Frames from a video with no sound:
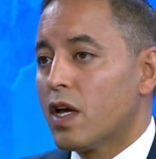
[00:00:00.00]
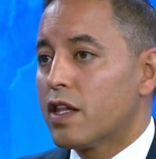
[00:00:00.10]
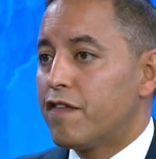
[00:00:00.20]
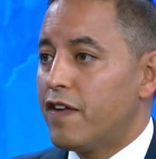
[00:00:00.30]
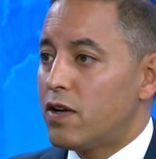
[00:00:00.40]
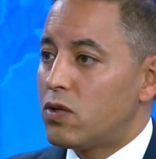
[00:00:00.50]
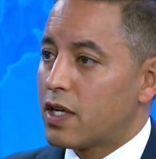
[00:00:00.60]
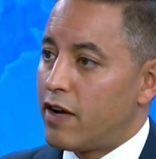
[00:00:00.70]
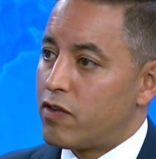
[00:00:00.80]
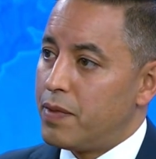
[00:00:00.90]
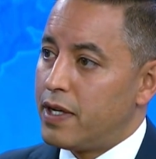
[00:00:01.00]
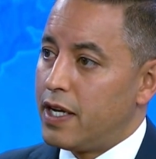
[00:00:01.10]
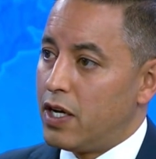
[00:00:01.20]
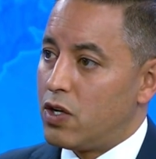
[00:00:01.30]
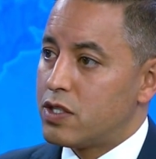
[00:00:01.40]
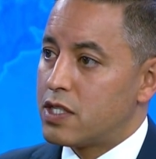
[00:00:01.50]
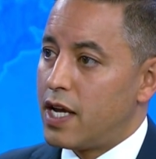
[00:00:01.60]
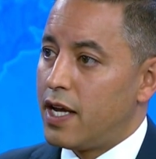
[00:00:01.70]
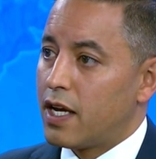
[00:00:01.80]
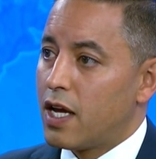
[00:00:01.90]
The federal government here is
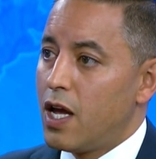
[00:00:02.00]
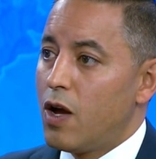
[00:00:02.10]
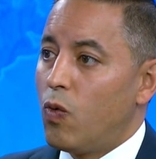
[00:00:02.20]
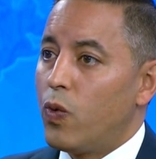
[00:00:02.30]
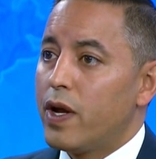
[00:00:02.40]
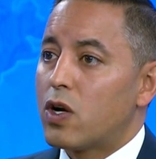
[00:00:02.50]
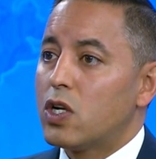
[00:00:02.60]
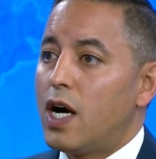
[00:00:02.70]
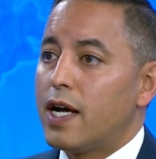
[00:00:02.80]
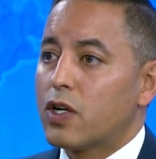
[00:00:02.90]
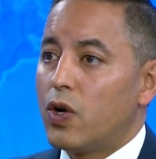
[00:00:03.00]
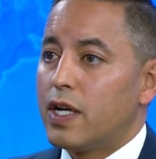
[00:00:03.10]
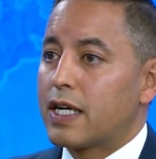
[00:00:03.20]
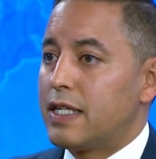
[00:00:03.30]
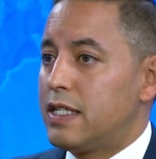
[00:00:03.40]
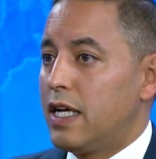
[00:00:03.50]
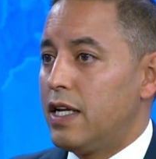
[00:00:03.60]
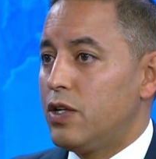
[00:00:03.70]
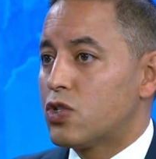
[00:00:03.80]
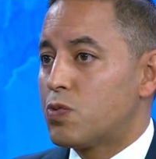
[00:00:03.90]
saying we are not going to
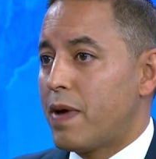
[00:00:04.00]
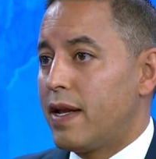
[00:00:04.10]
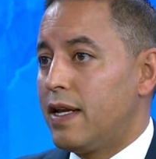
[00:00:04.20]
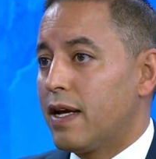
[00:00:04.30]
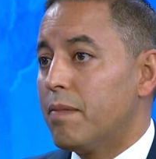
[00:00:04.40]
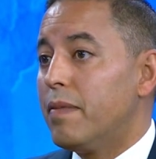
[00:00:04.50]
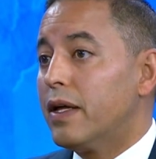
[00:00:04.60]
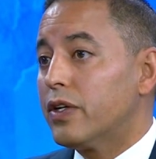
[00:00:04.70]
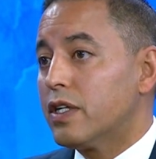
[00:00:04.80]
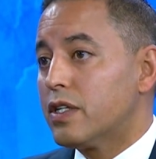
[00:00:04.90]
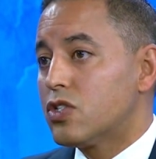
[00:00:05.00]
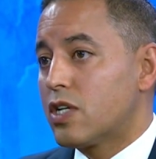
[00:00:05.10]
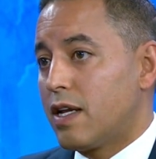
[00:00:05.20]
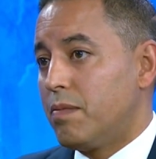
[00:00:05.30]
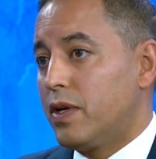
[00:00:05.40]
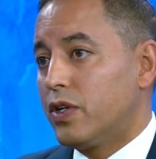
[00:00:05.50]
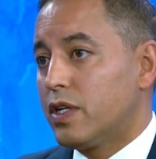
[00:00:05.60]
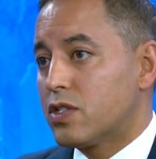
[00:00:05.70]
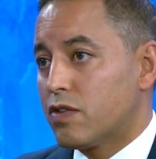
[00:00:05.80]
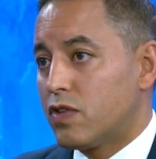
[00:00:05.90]
continue spending millions and
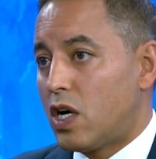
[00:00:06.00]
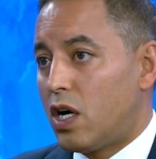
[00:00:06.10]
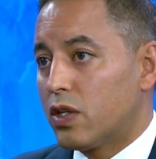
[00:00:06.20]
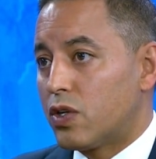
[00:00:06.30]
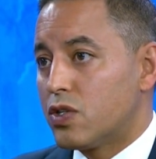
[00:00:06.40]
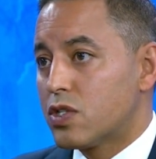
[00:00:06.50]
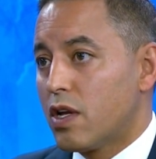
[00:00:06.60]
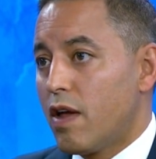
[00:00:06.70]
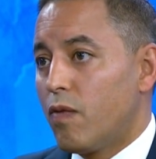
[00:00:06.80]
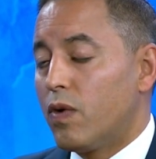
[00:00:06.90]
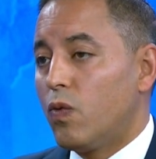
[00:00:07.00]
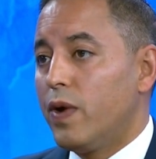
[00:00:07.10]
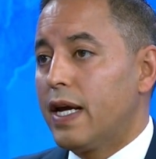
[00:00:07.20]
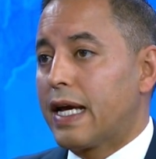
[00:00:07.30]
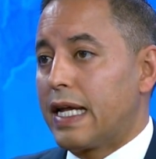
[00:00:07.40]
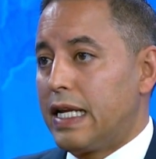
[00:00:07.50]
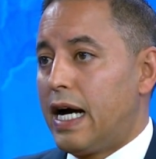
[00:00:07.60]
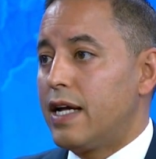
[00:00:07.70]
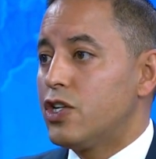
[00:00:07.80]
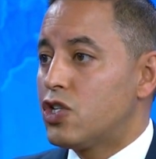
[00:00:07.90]
millions of dollars when we
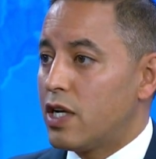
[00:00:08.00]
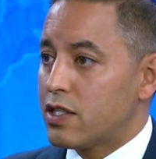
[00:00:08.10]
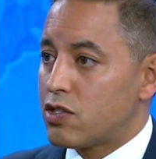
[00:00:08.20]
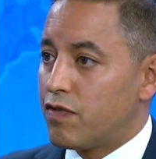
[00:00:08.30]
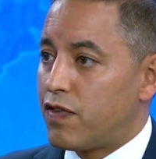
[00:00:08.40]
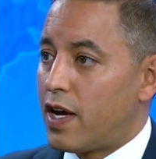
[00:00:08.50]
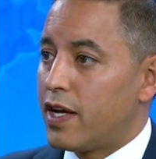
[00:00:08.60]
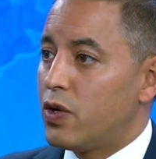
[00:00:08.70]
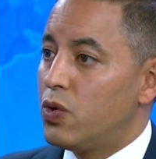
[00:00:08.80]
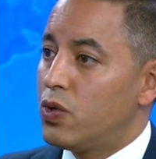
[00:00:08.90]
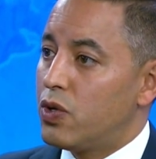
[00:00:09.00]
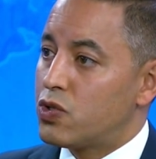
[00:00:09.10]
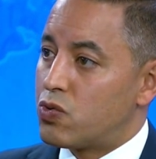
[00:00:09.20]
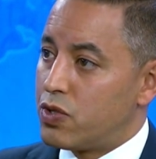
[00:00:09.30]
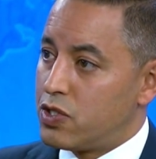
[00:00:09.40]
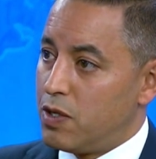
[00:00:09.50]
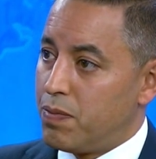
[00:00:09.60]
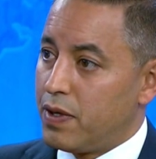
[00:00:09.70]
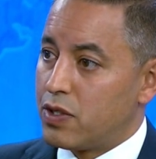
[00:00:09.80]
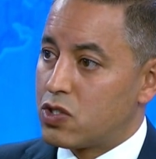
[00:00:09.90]
cannot justify who those
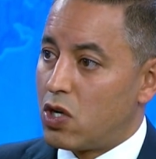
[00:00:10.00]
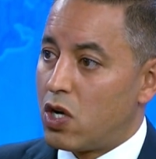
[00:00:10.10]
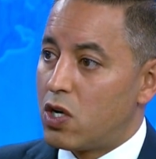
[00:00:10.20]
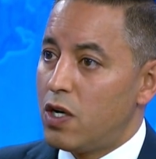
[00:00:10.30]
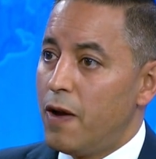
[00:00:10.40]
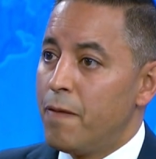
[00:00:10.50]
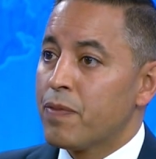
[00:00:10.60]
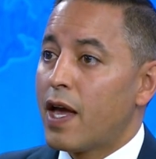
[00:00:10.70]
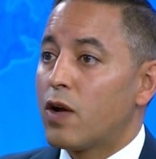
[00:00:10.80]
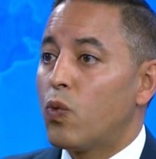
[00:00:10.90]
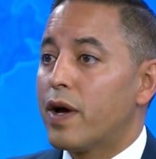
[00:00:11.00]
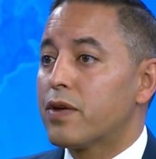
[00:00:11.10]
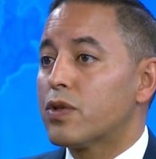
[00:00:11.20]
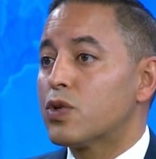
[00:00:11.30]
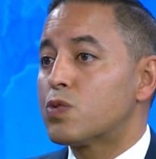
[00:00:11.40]
recipients are and whether those